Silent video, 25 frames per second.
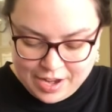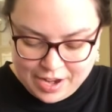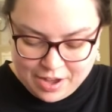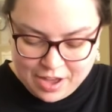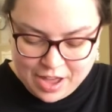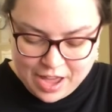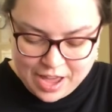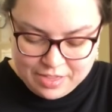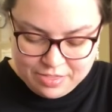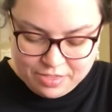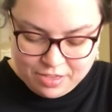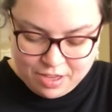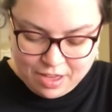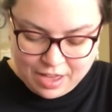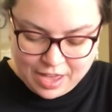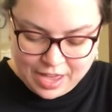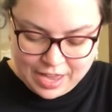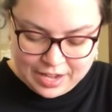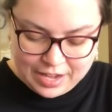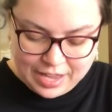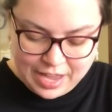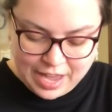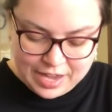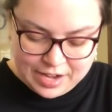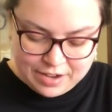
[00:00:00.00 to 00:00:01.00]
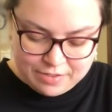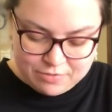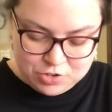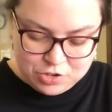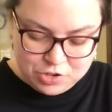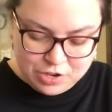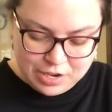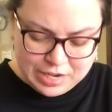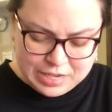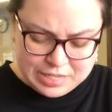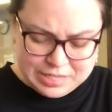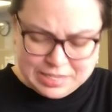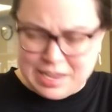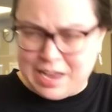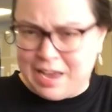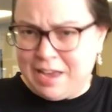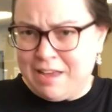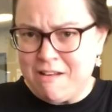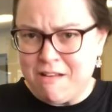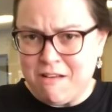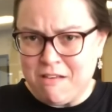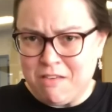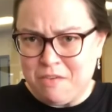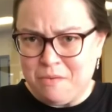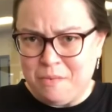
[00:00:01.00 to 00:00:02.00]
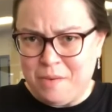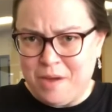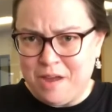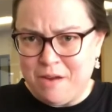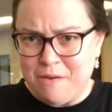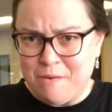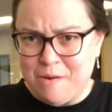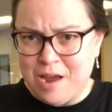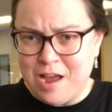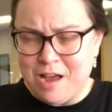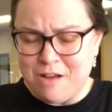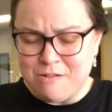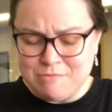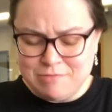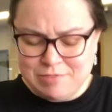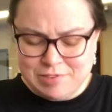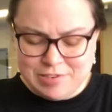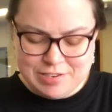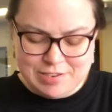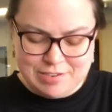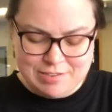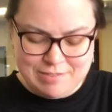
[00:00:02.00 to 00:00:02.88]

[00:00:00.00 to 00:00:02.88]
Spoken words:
I thought I'd kind of try to tie it all the way around.